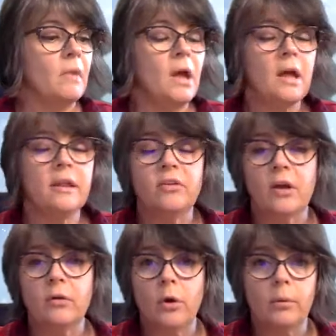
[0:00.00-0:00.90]
The
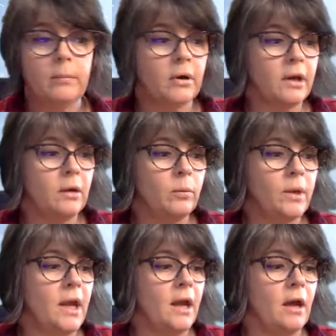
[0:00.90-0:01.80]
townhome market,
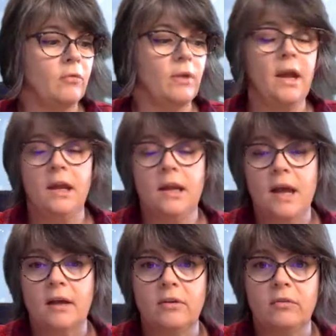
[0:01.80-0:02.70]
we have 8
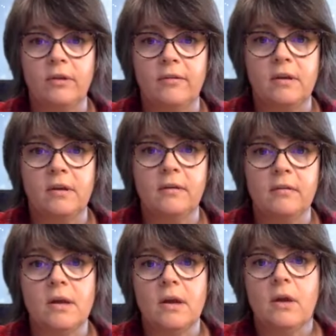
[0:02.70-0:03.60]
active
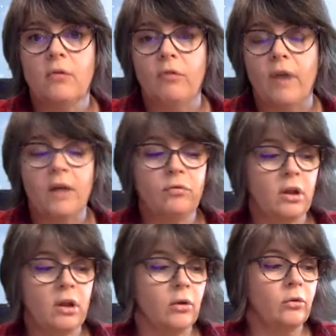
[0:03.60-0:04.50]
listings, 5
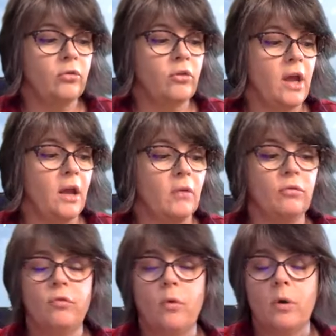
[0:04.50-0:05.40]
closed, and
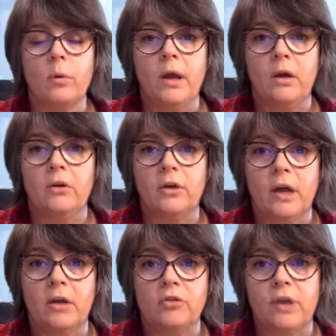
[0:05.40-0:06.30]
4 went under
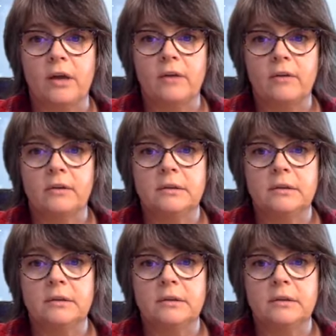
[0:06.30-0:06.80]
contract.